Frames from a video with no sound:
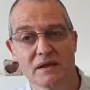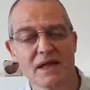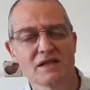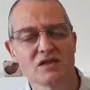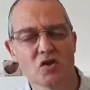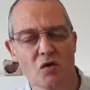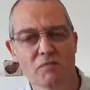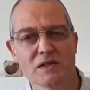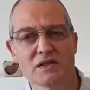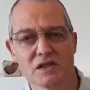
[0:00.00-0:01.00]
let us
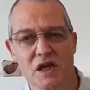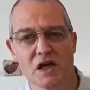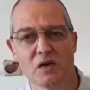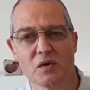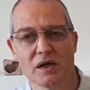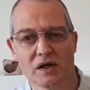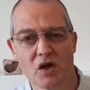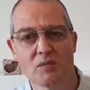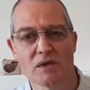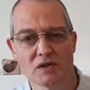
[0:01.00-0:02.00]
not be slow in
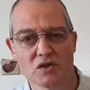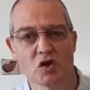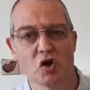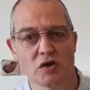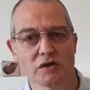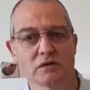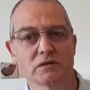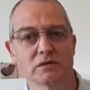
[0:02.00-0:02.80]
coming to God.